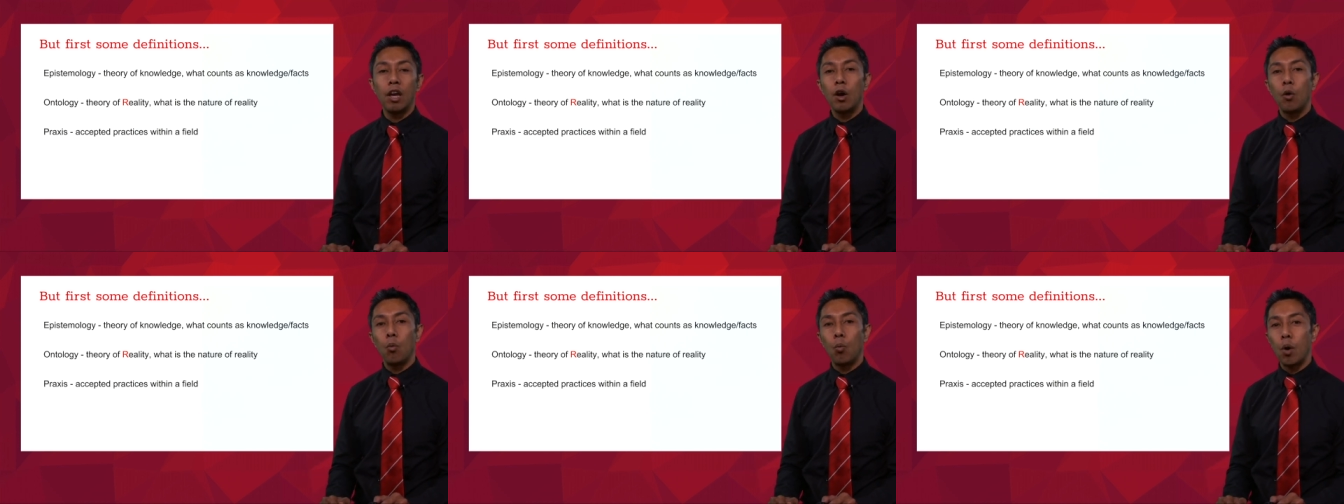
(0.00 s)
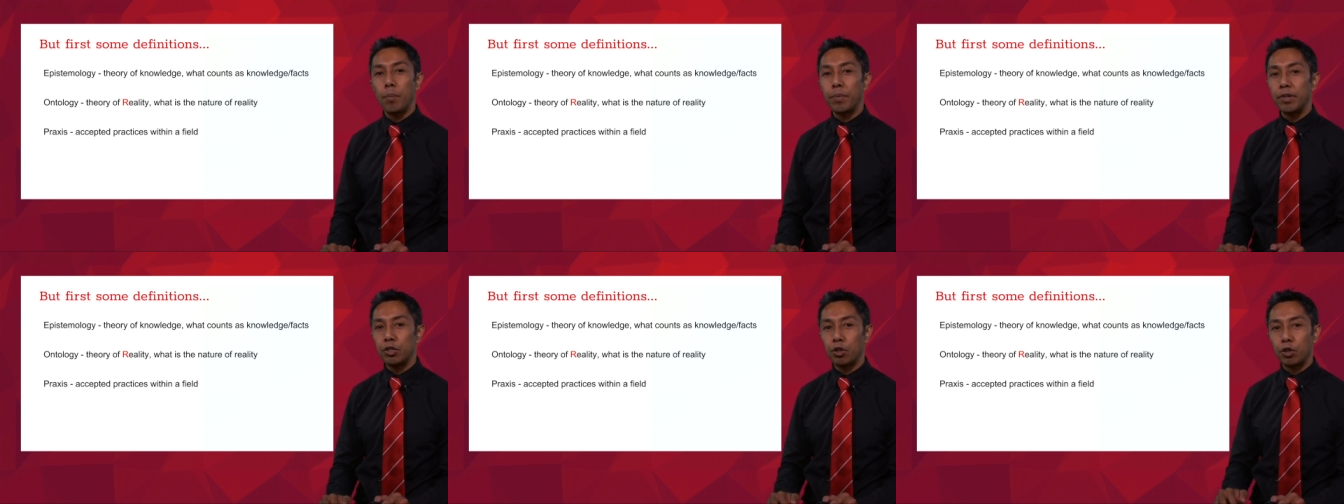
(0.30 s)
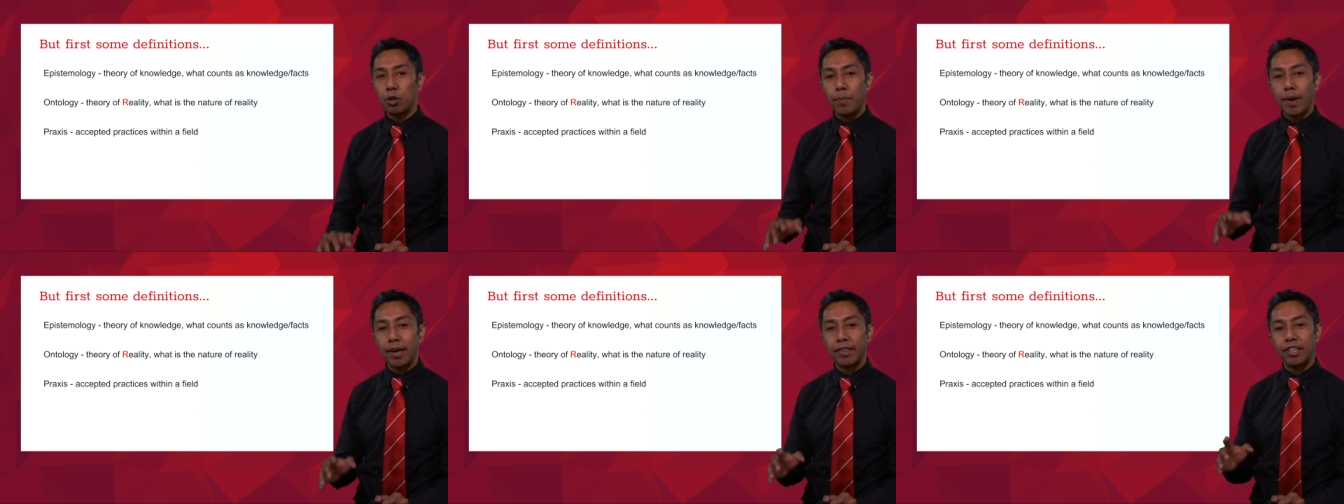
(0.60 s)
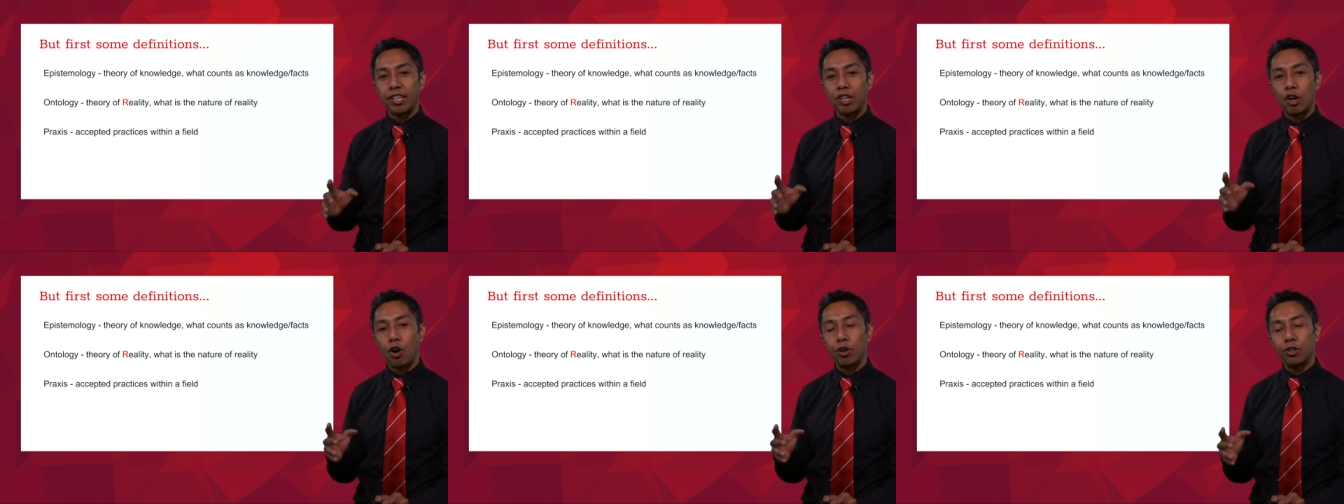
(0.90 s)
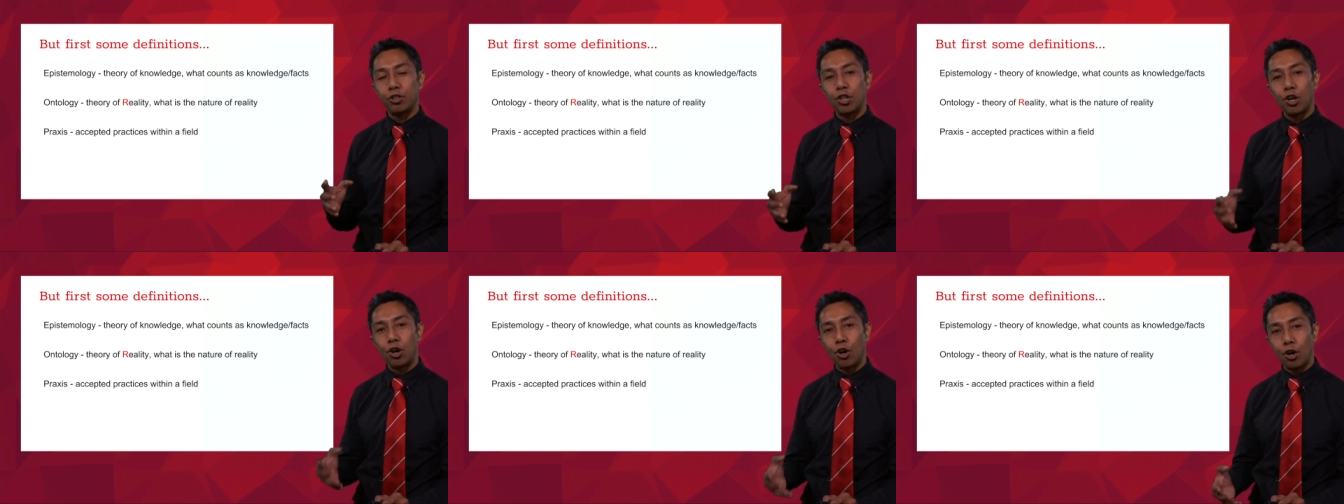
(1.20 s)
When we talk about the
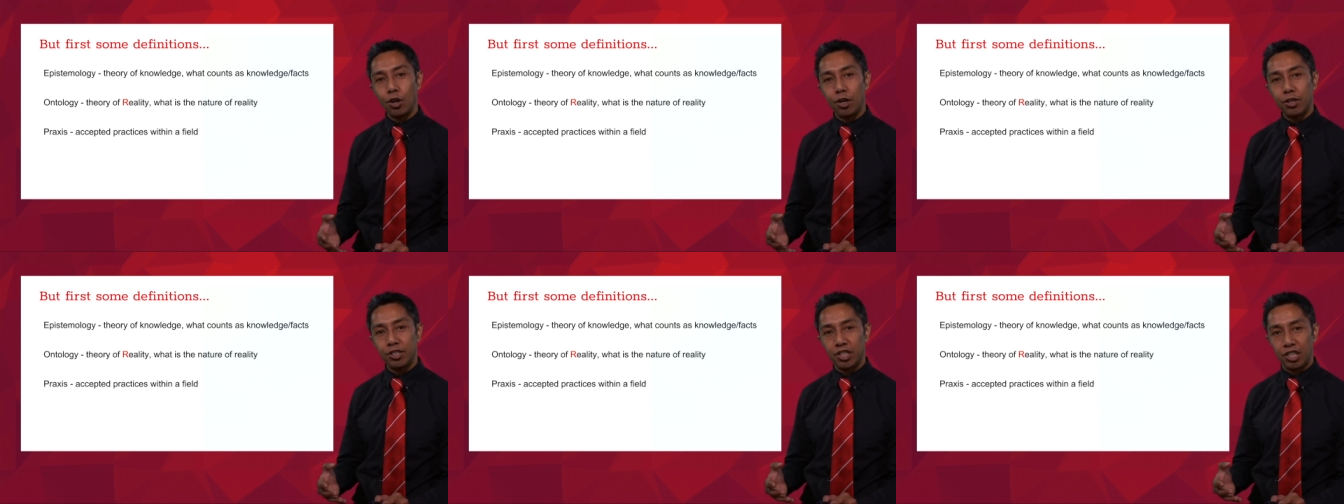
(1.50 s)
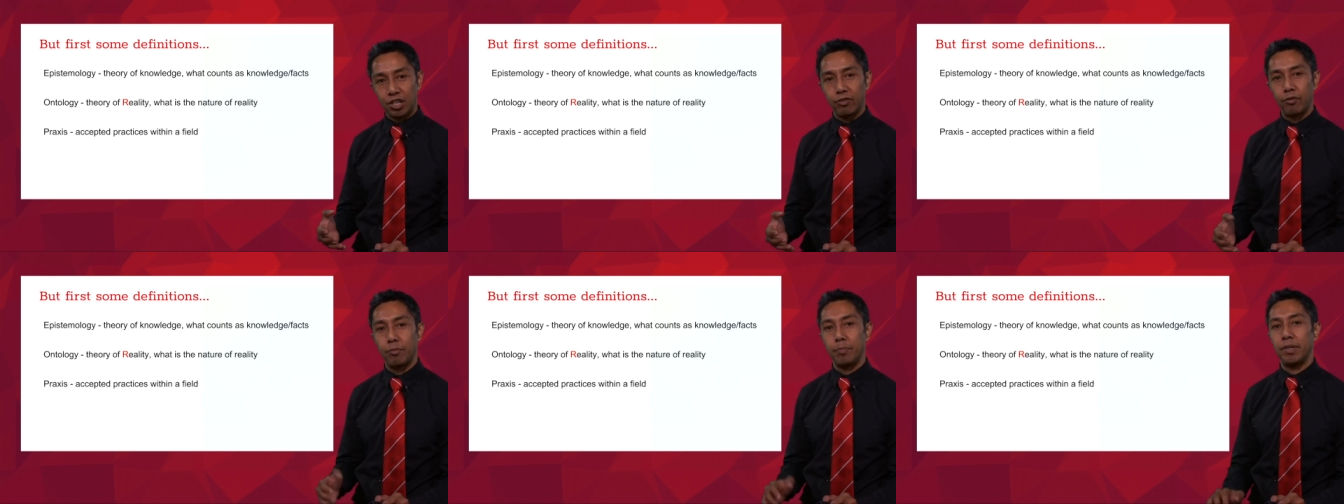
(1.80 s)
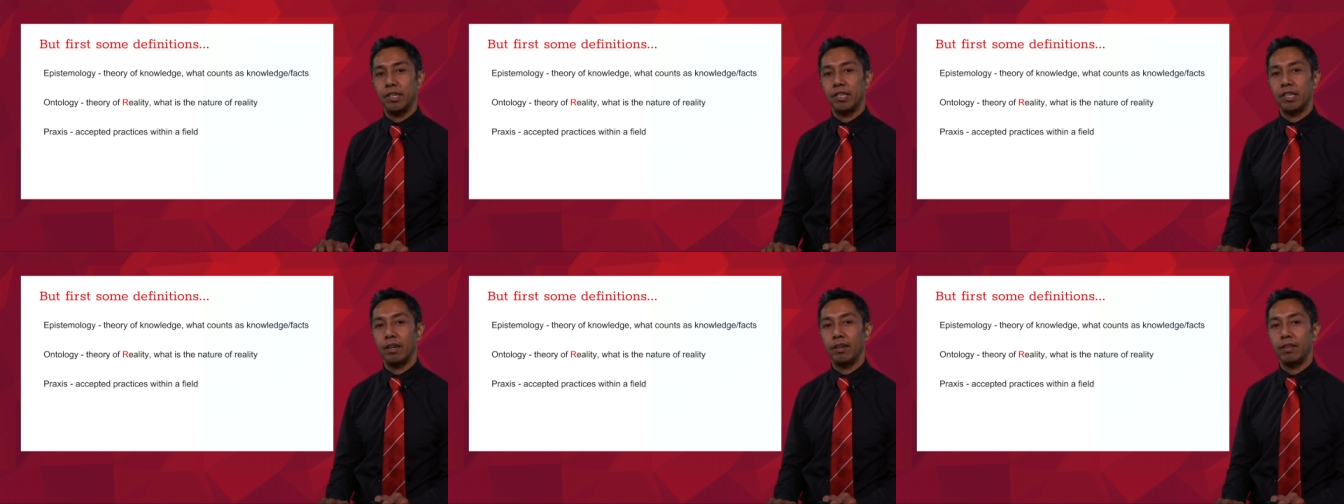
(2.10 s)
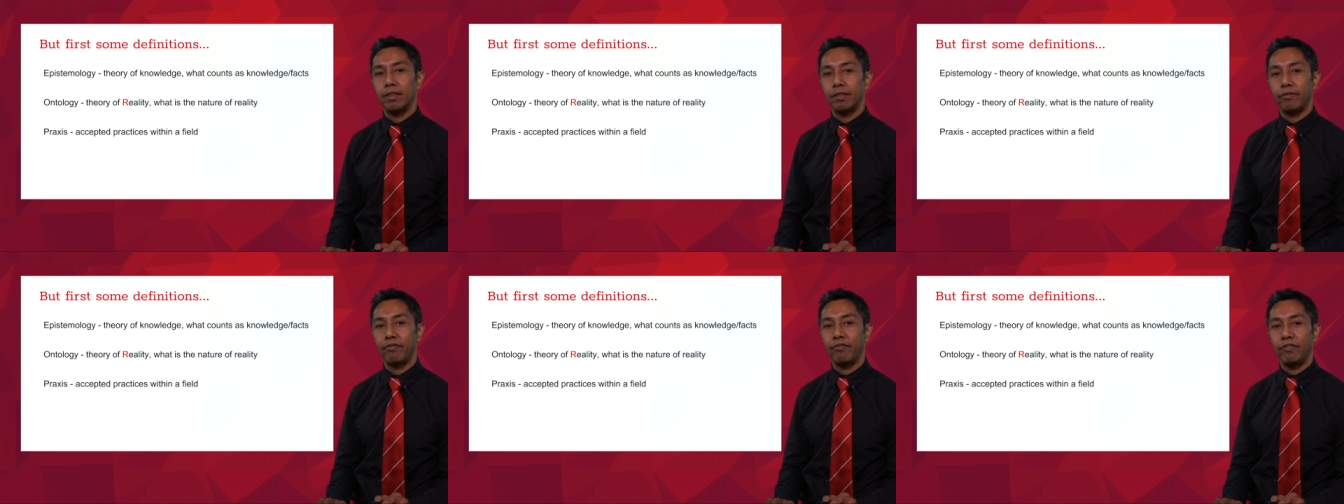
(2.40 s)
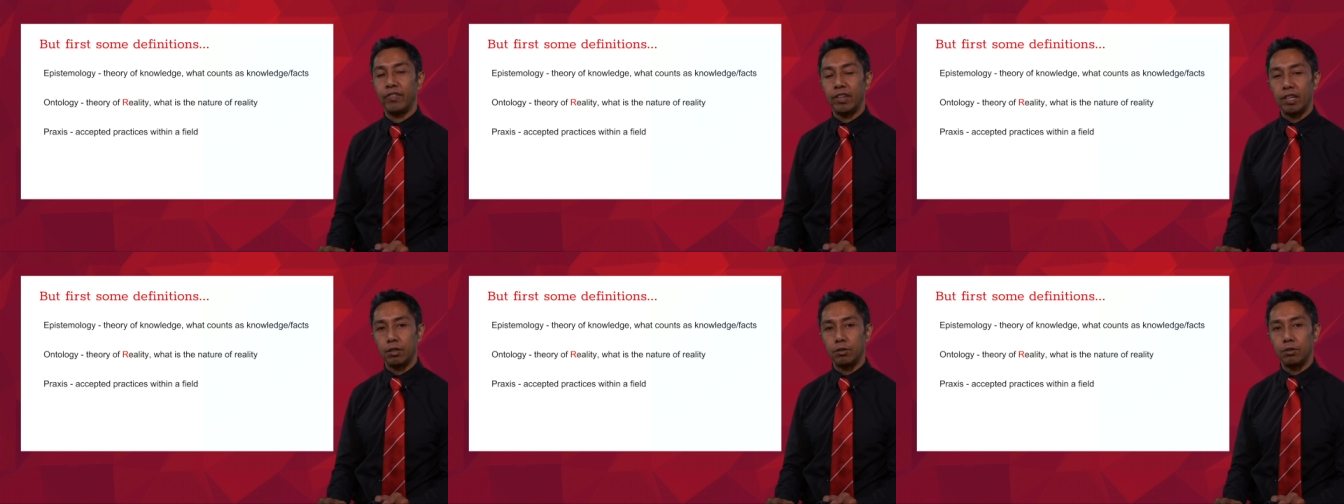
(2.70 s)
ontology of a particular
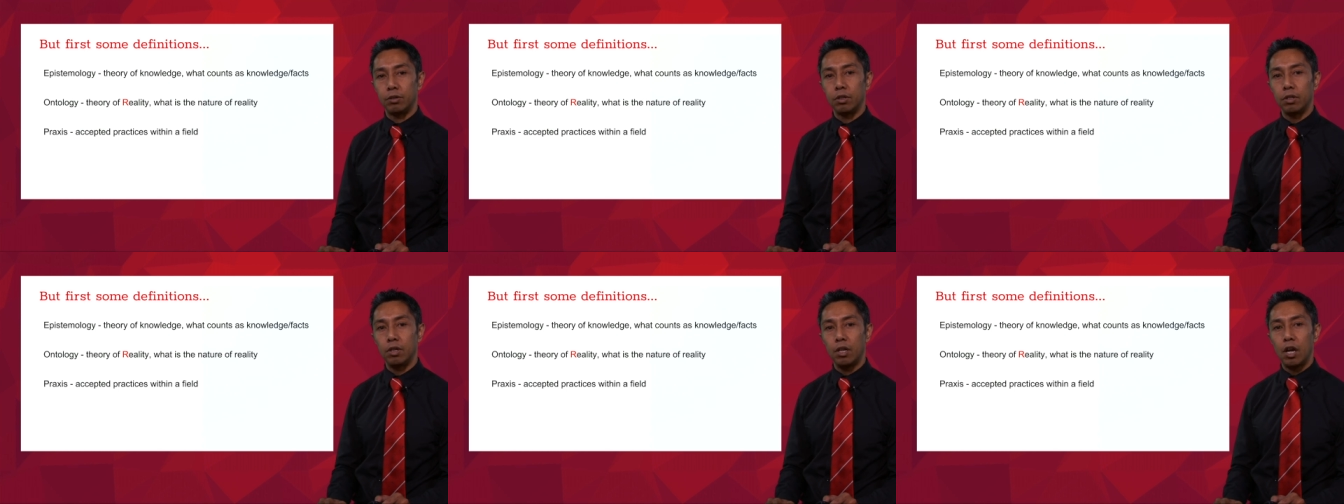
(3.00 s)
field,